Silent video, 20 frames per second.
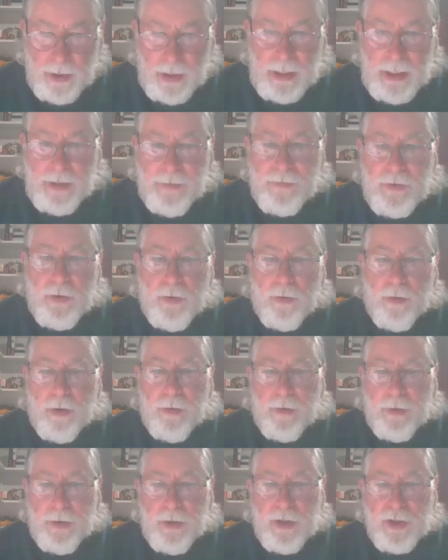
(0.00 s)
of
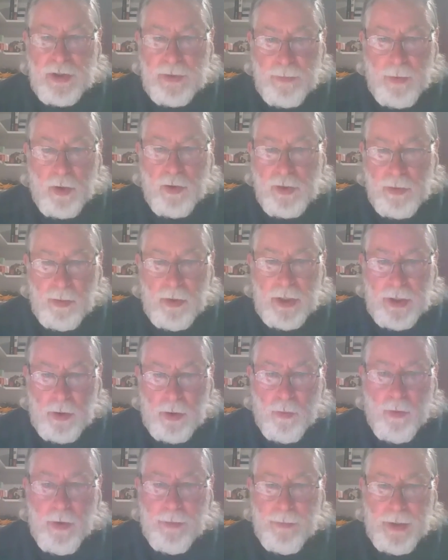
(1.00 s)
your disposable
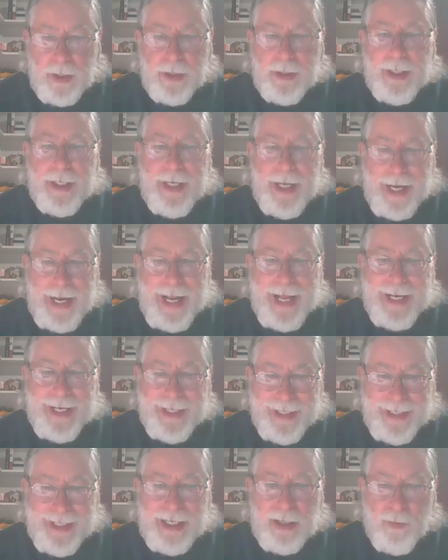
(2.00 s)
equipment that had
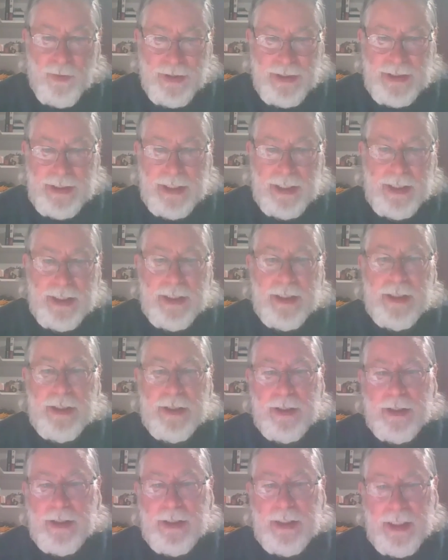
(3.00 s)
liquids in it
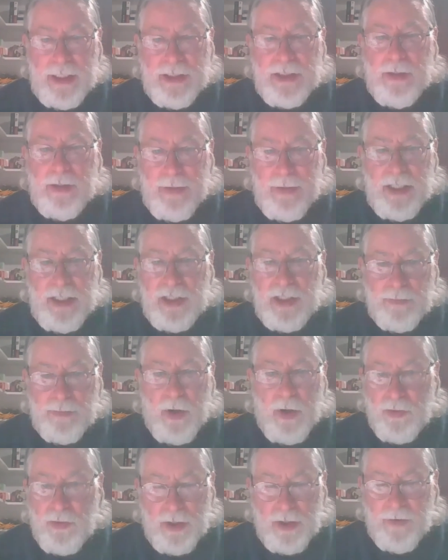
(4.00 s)
needs to be
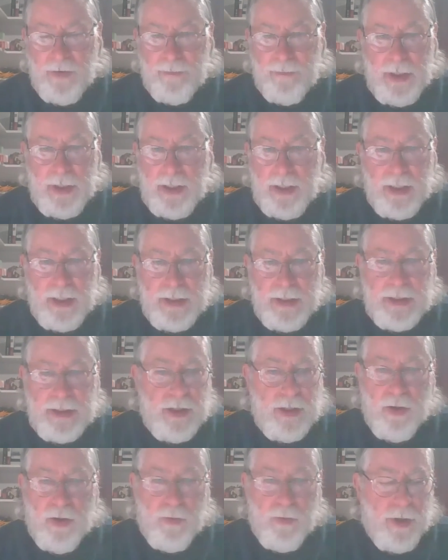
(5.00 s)
disposed of, because you
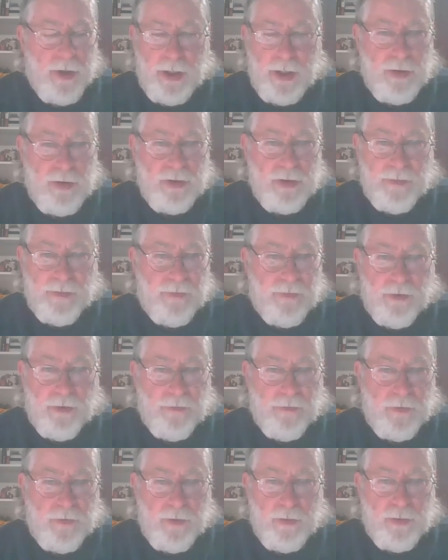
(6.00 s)
don't want to use them for
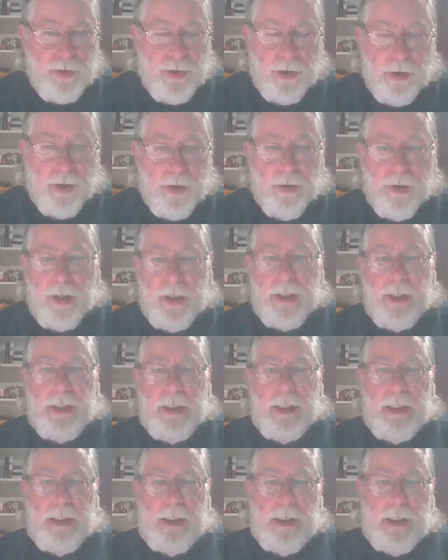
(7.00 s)
future
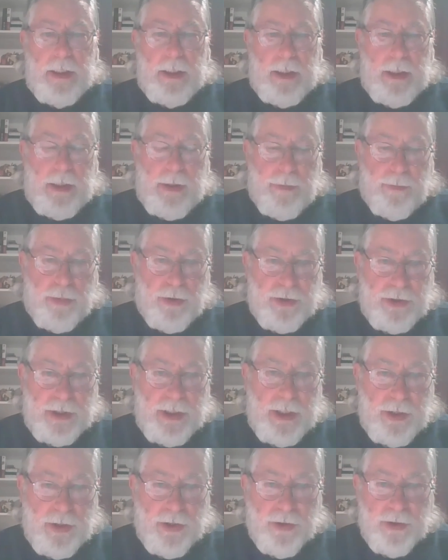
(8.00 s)

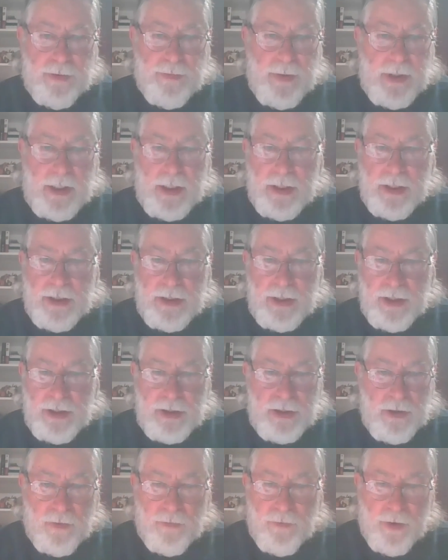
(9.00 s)
procedures, because the
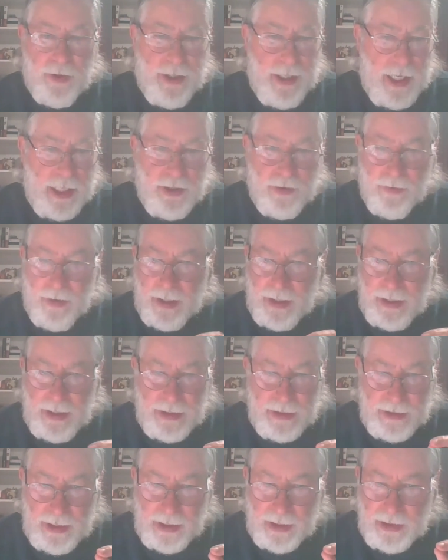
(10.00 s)
silver nitrate
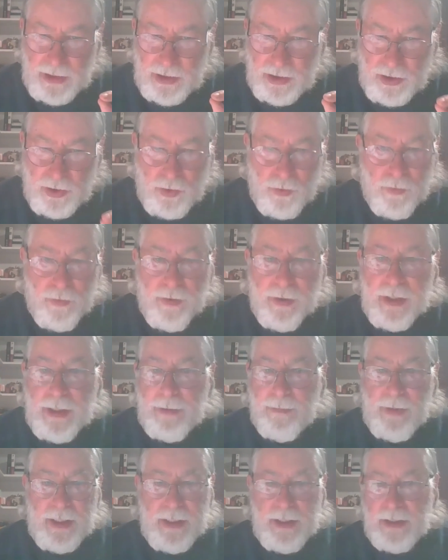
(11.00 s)
is
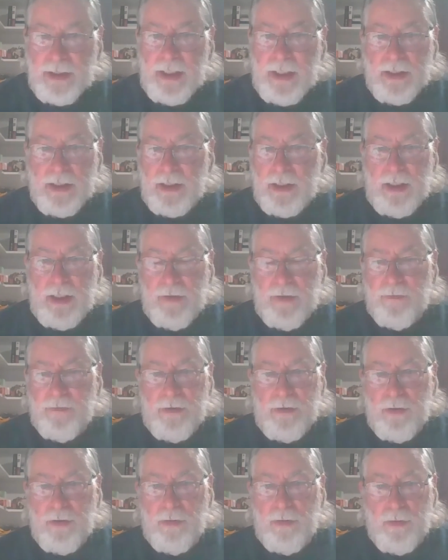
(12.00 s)
extremely sensitive
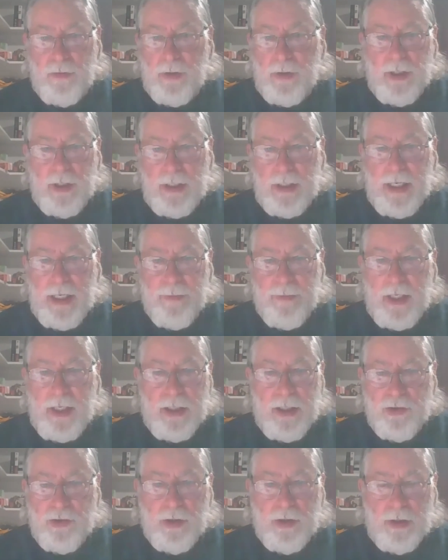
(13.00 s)
to
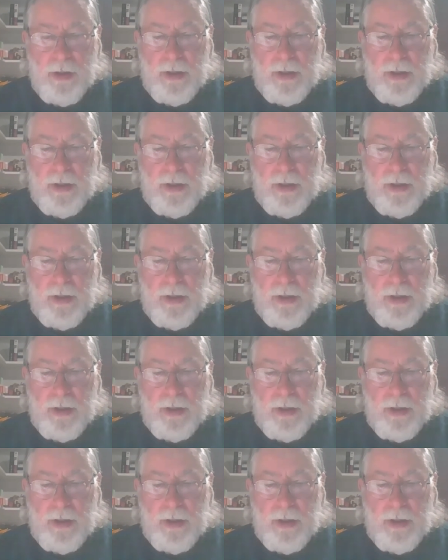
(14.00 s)
contamination.